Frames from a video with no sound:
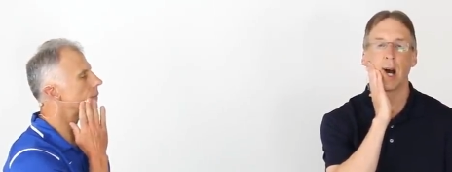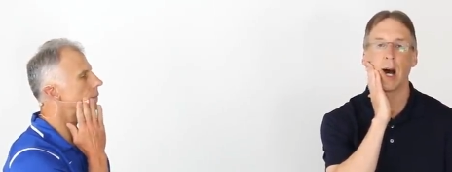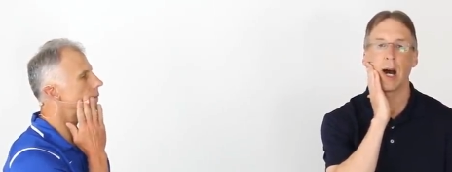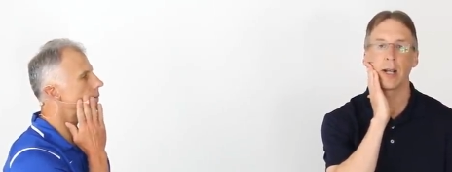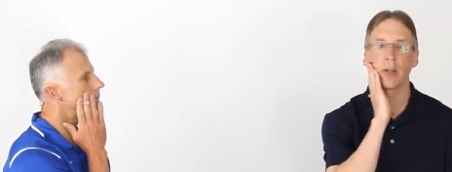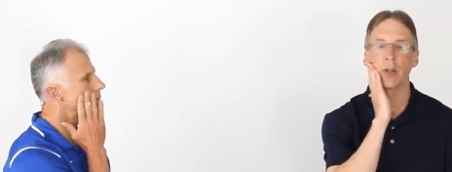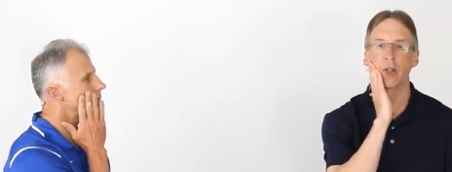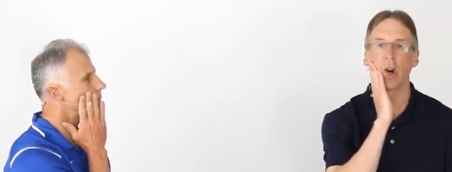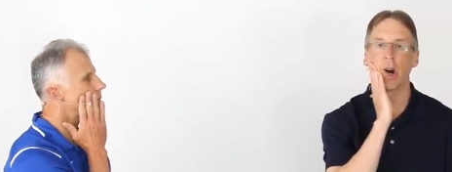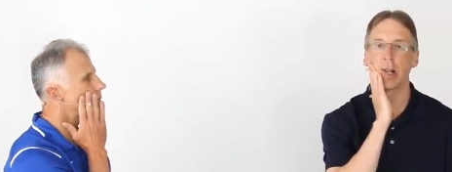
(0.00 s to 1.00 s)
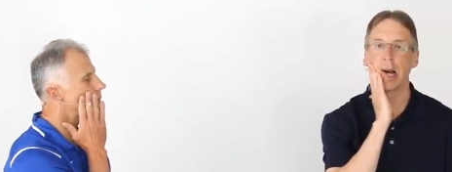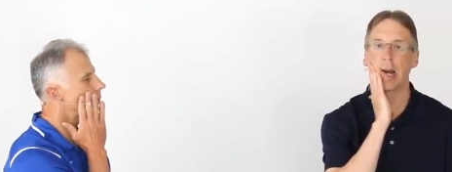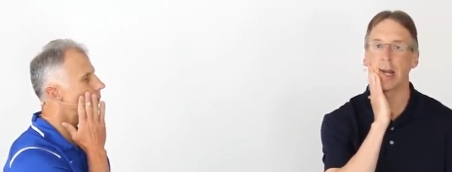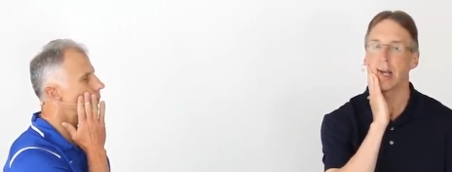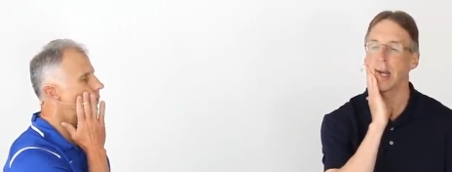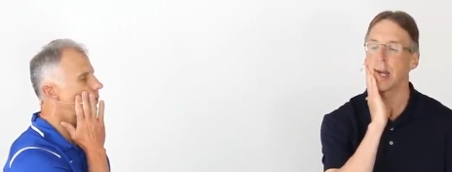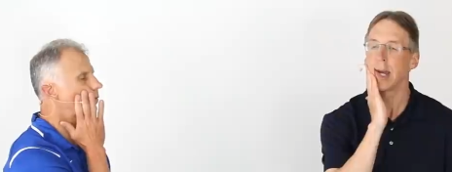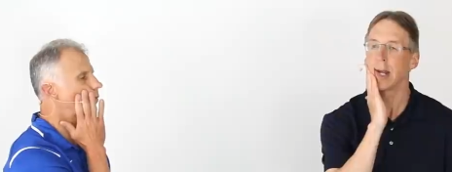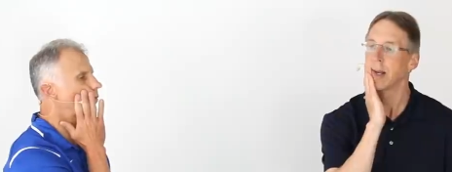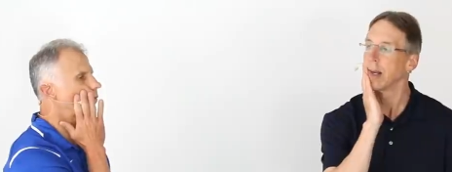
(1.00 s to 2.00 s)
Speaker 1: on your jawline
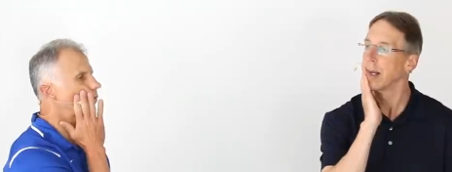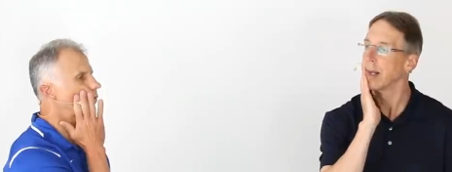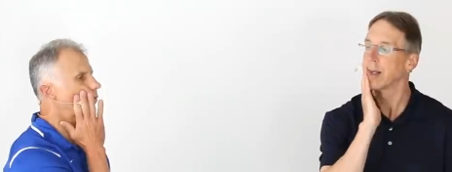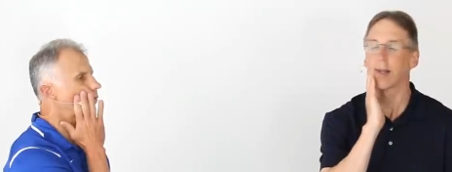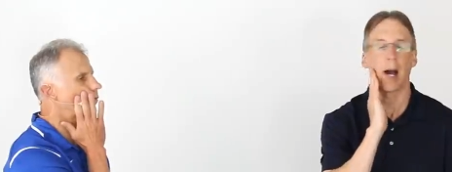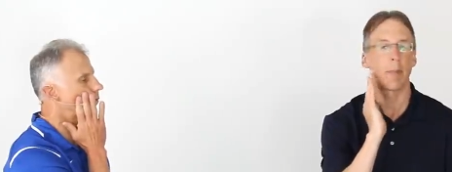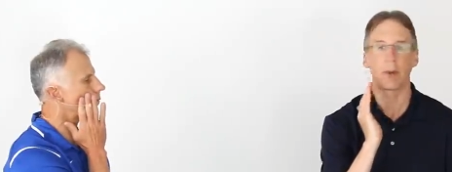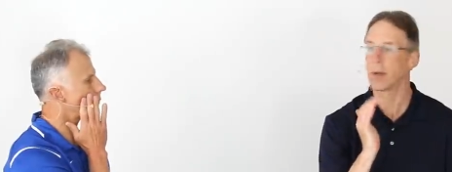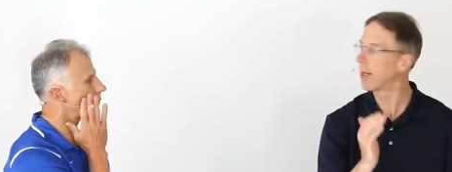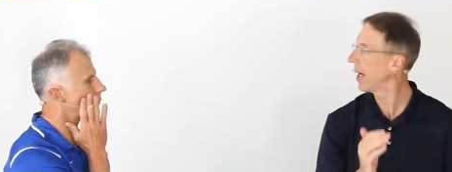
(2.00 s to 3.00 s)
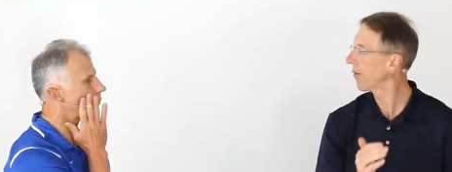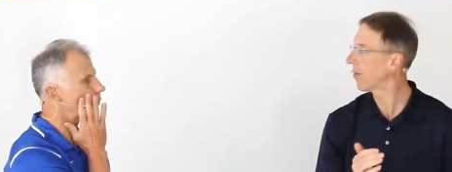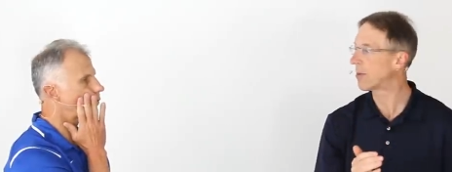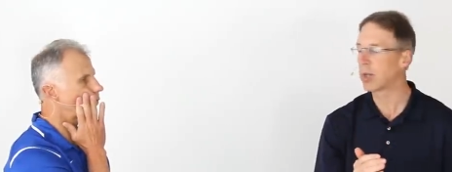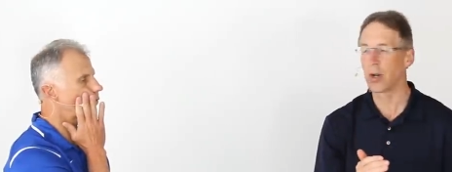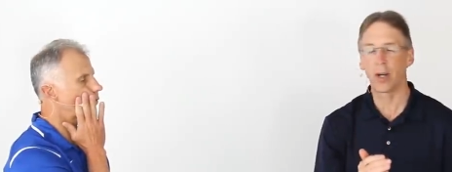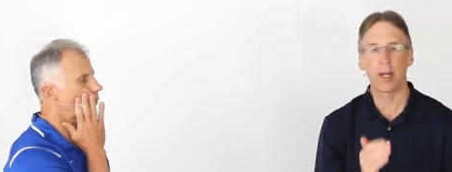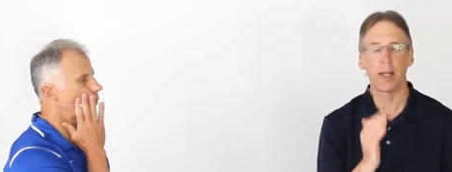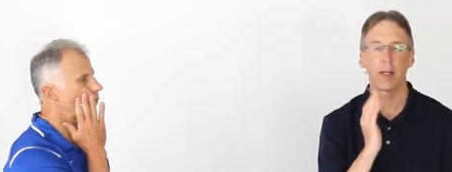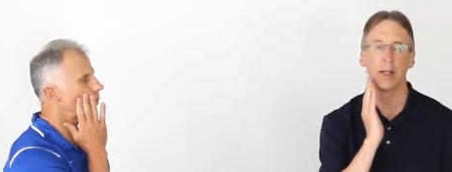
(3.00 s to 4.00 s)
and stop your neck from
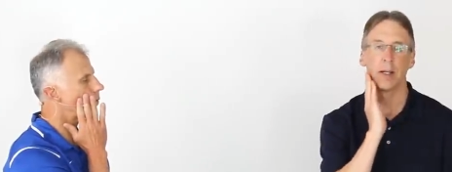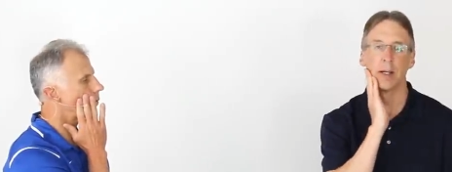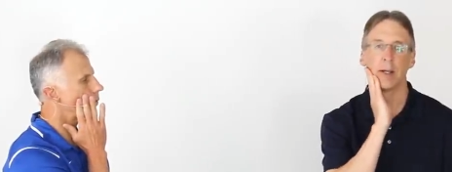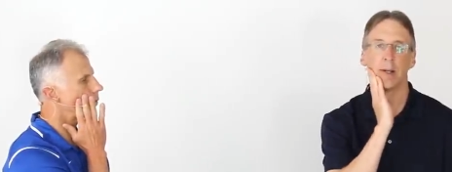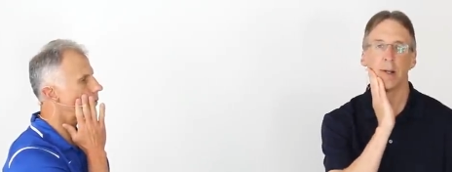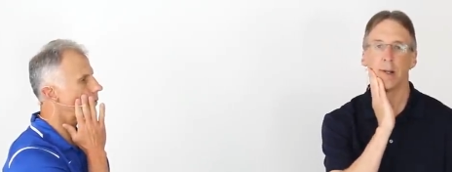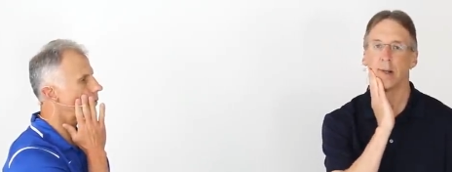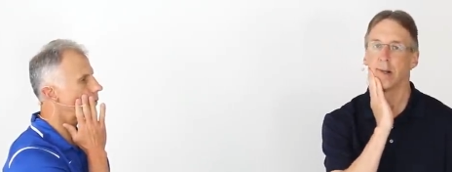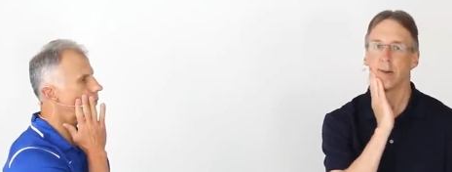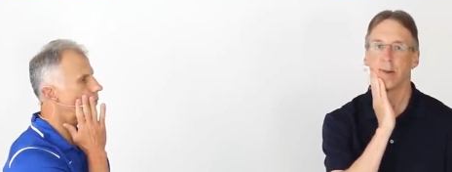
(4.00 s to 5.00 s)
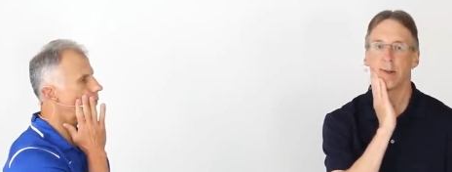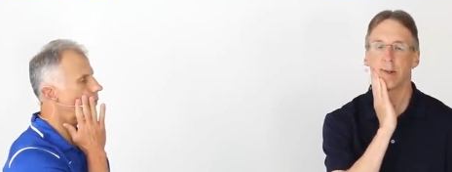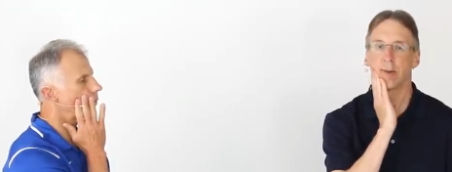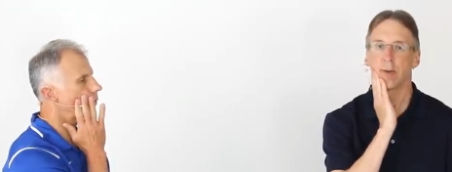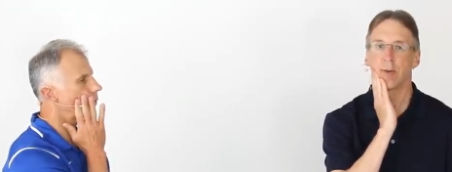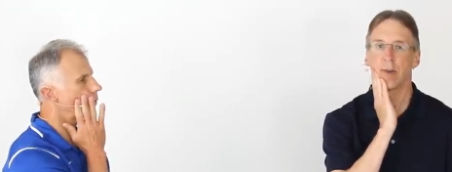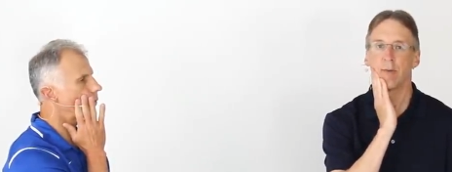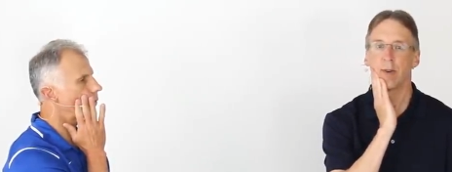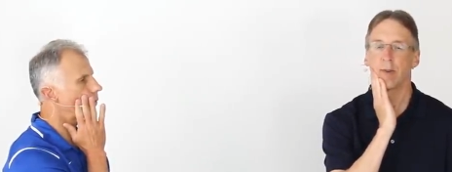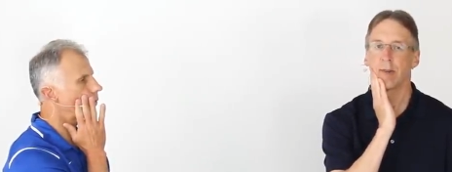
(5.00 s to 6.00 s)
turning two, three,
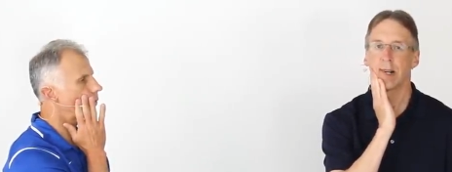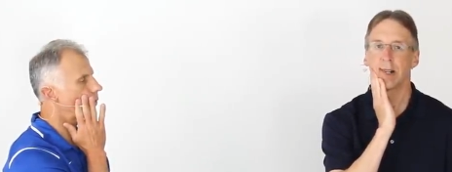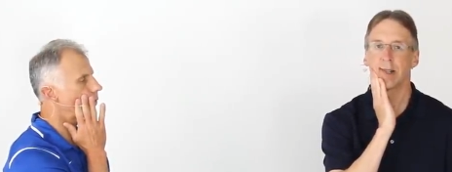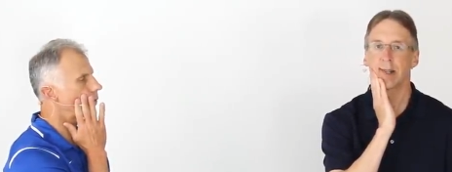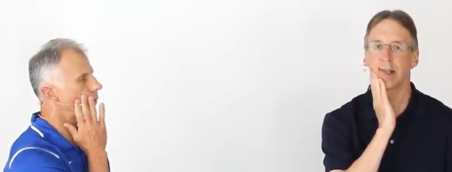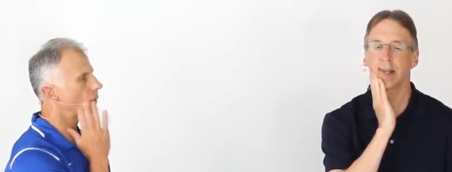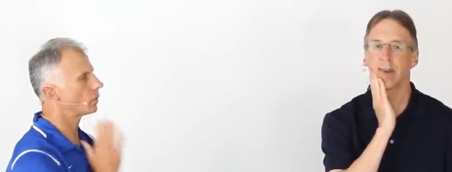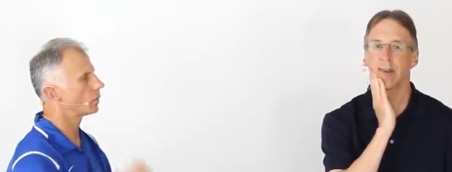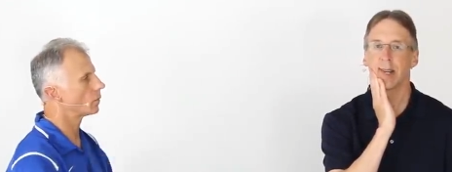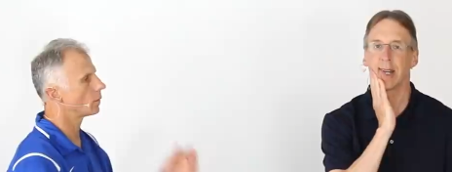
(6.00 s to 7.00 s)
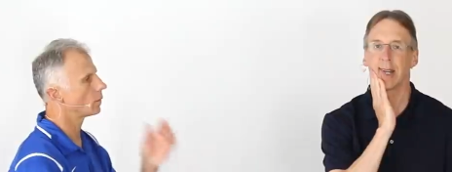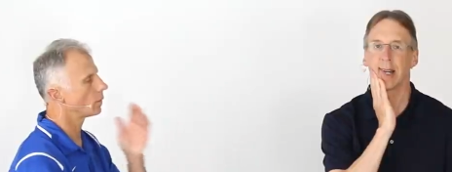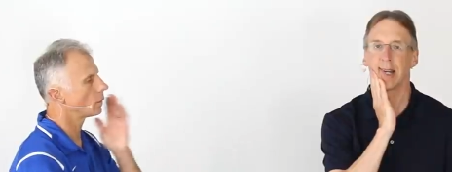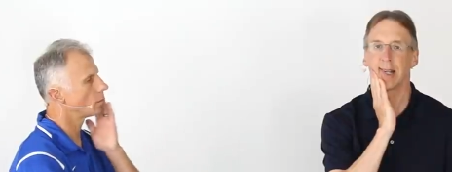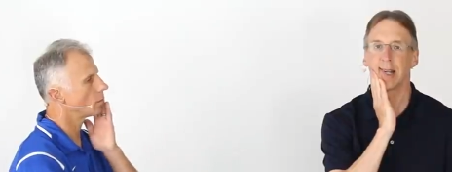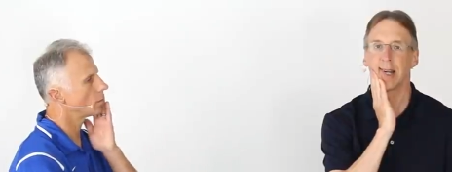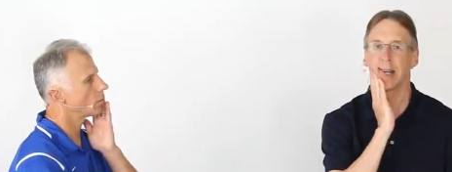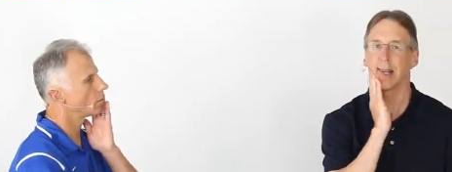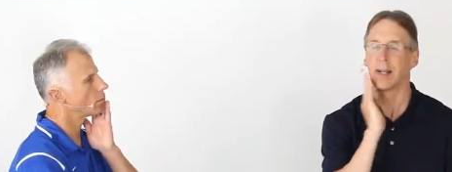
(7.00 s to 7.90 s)
four, five, six, seven, eight, nine, ten.